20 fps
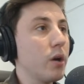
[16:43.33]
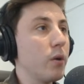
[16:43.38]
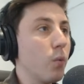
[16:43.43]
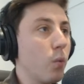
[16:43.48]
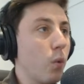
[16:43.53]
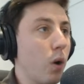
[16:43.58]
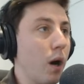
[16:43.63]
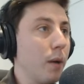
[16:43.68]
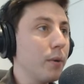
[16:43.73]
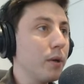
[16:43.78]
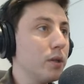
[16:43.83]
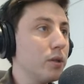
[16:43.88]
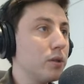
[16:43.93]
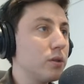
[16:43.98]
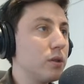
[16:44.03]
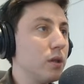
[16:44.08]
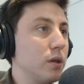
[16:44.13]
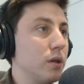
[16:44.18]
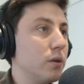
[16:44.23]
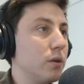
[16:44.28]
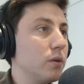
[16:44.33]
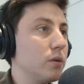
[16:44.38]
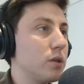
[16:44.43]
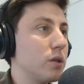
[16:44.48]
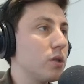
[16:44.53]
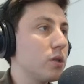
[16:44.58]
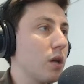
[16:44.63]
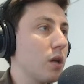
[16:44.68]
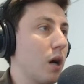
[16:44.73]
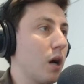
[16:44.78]
what I'm going to do to
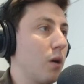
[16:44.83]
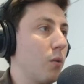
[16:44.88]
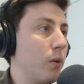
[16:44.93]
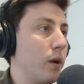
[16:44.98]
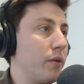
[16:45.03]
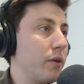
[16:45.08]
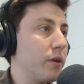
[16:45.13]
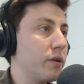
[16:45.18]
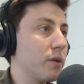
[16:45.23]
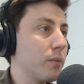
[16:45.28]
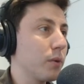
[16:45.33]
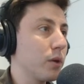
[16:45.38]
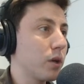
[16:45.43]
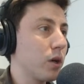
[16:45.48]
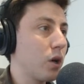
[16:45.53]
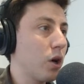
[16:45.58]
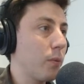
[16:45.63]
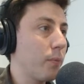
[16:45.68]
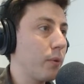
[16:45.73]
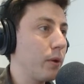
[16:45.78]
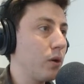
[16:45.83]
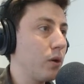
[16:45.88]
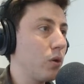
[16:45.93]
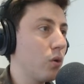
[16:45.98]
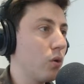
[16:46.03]
start with is I'm going to copy